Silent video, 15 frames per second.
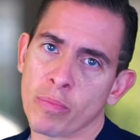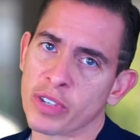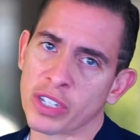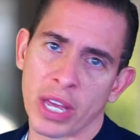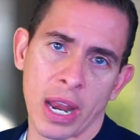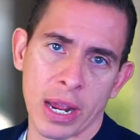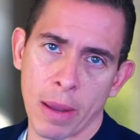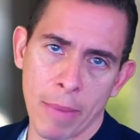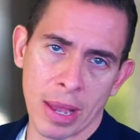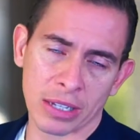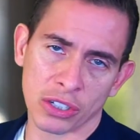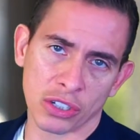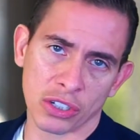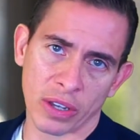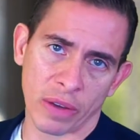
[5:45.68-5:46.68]
sending a
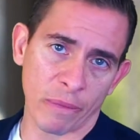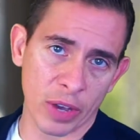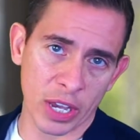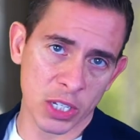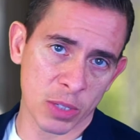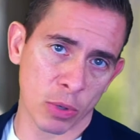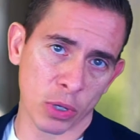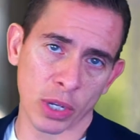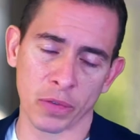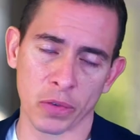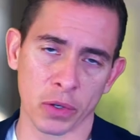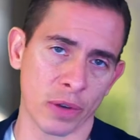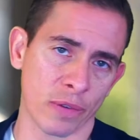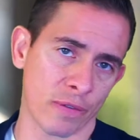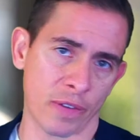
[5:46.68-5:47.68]
messages on Facebook if
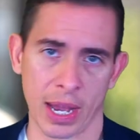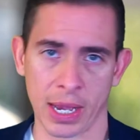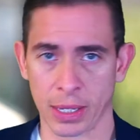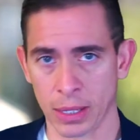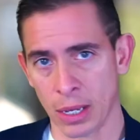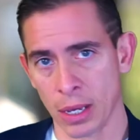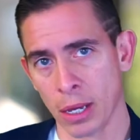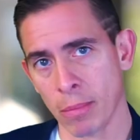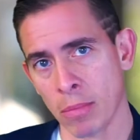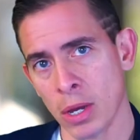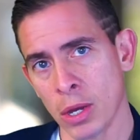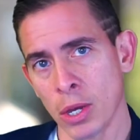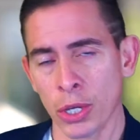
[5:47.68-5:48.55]
you can find them.